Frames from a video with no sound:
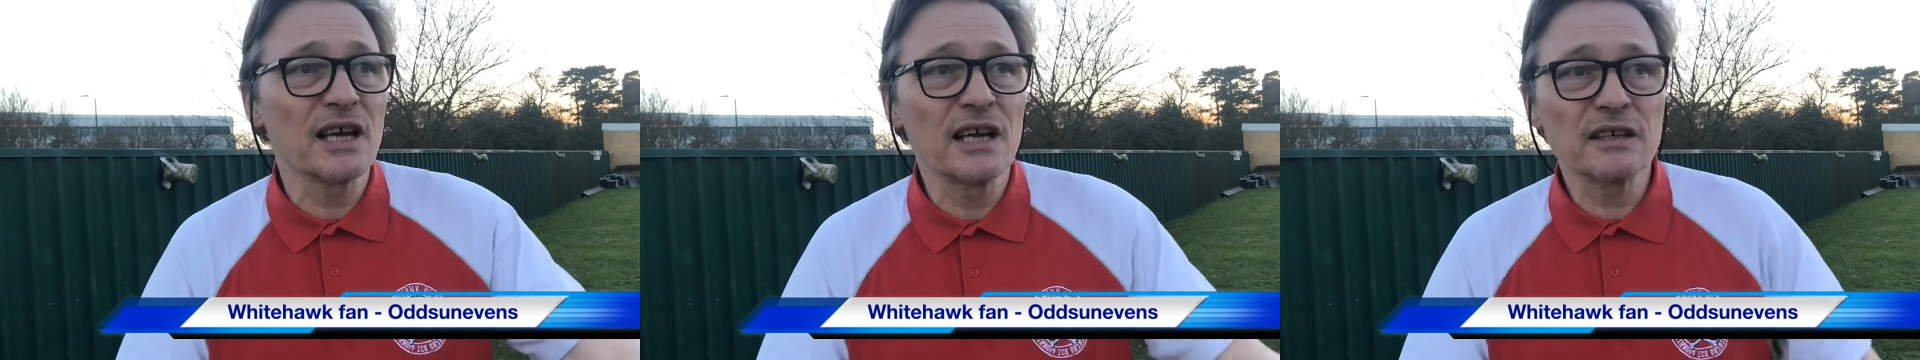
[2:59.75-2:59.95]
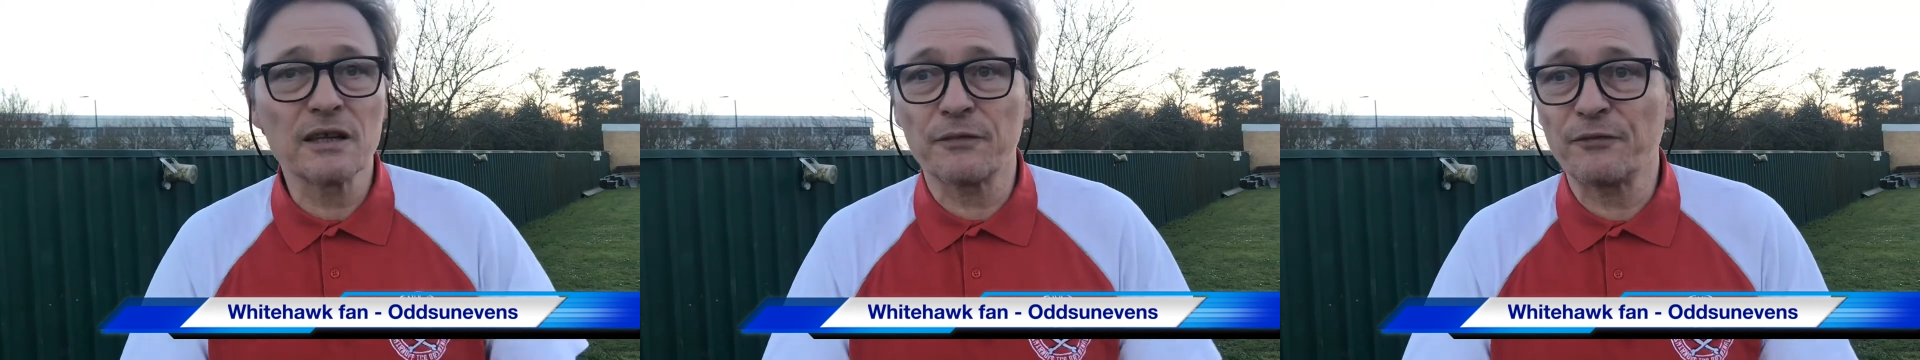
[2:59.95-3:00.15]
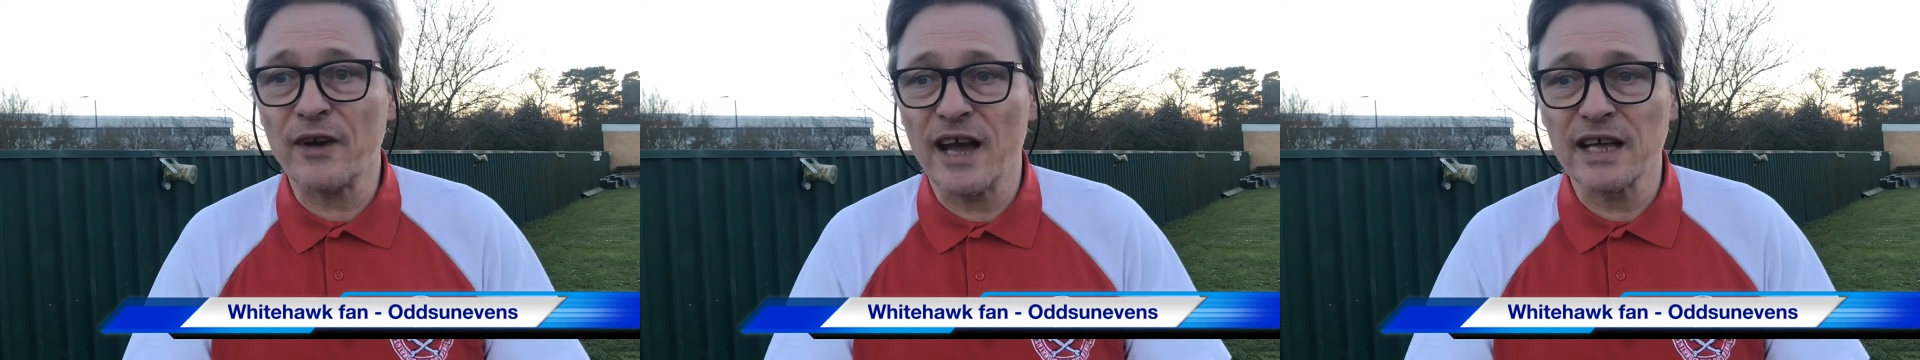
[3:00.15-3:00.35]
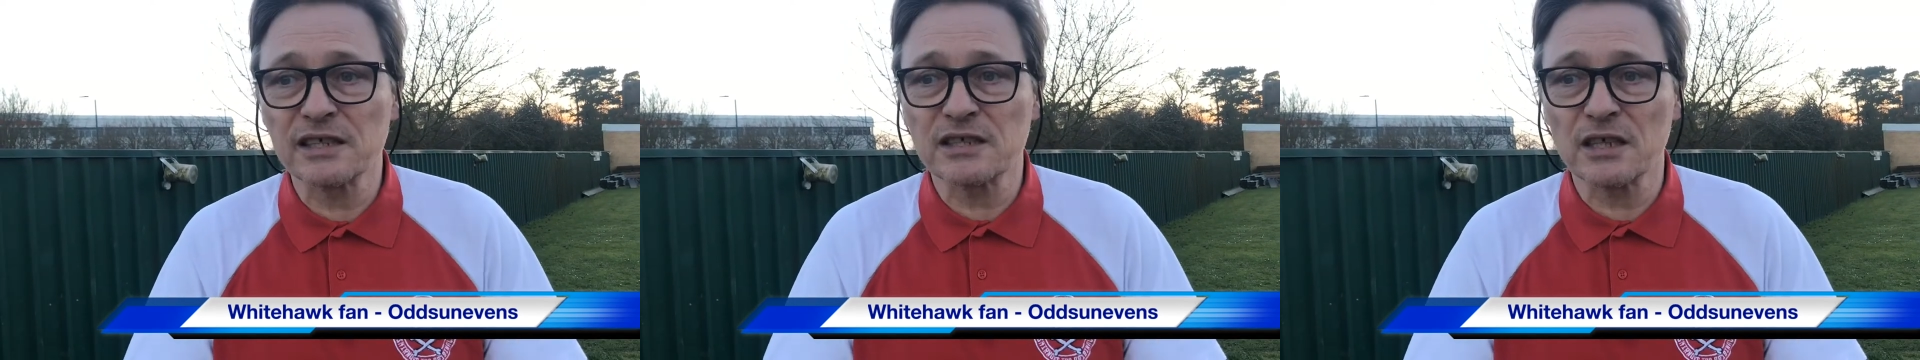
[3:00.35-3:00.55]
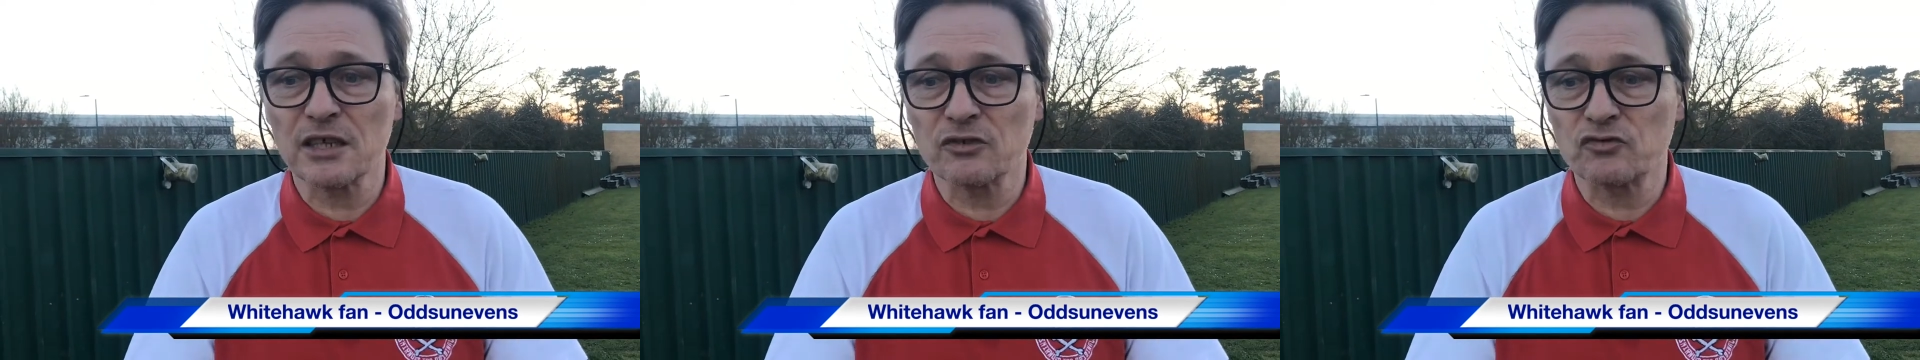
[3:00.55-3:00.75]
the
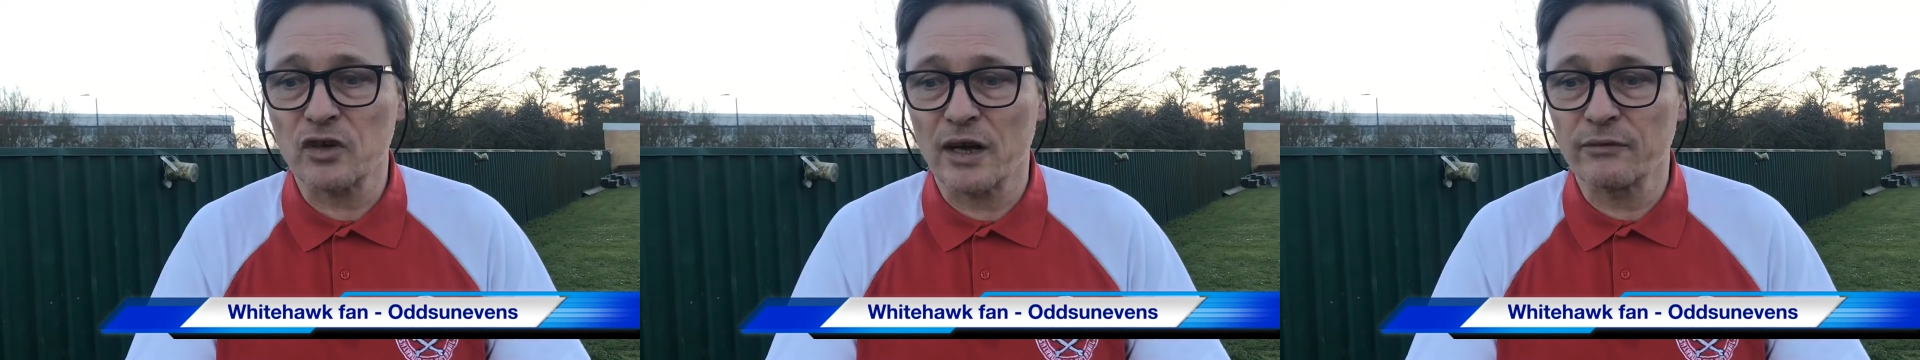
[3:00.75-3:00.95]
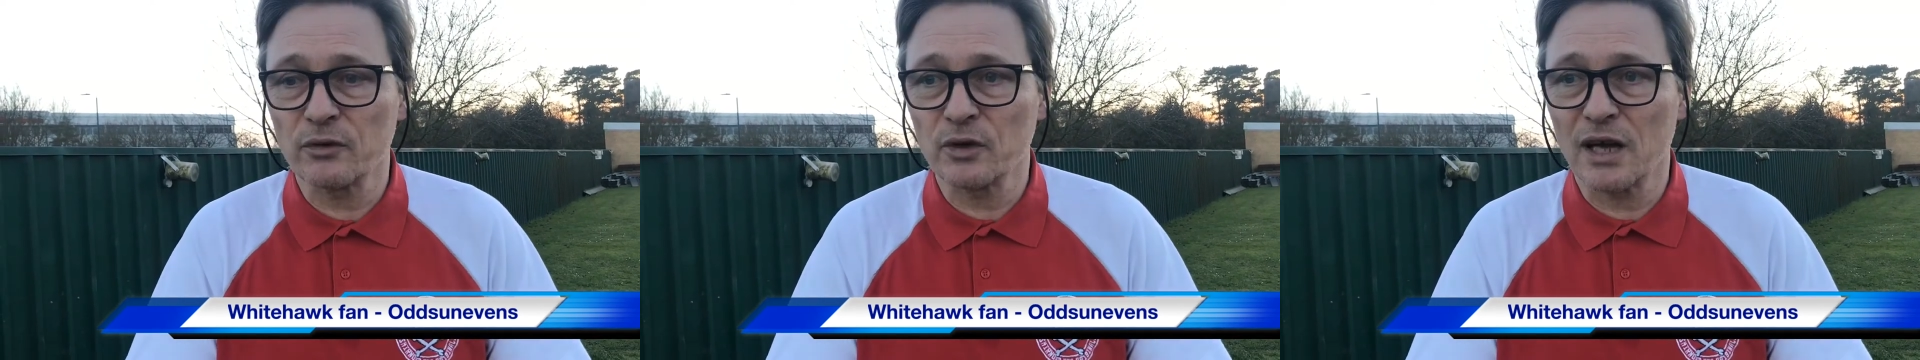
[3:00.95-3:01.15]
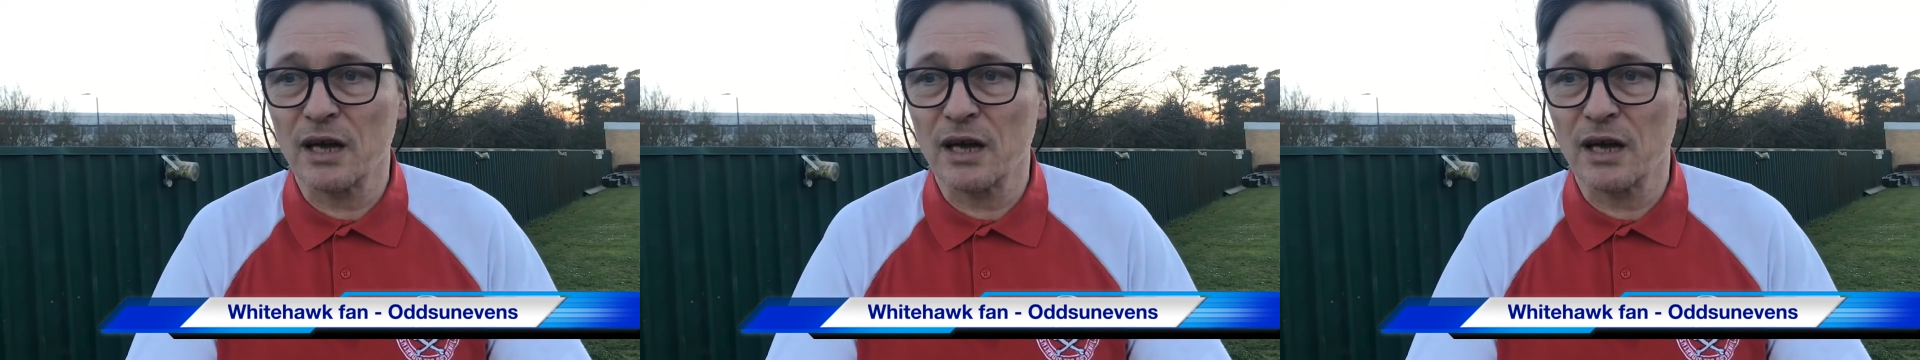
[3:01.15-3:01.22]
fans that have travelled